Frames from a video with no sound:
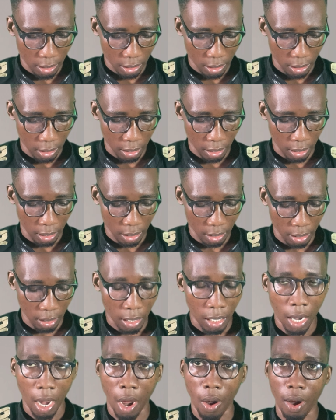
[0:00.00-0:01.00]
And then
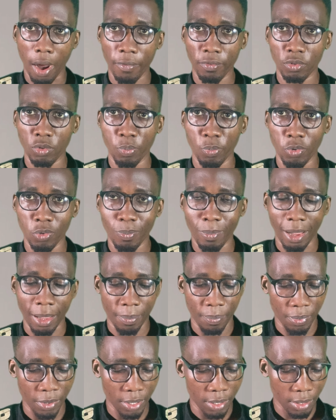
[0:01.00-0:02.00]
I'll have to put my
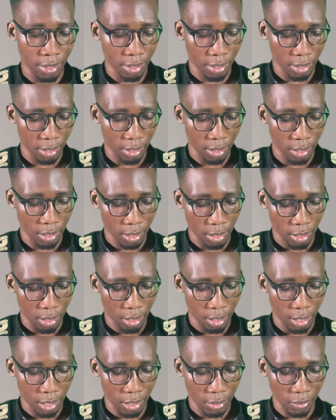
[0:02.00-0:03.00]
PIN.
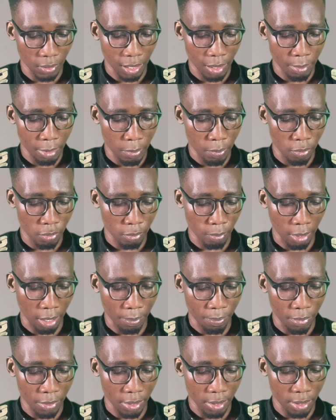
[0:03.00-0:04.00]
So let me put my
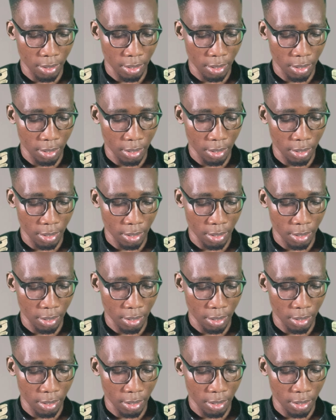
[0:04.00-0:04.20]
PIN.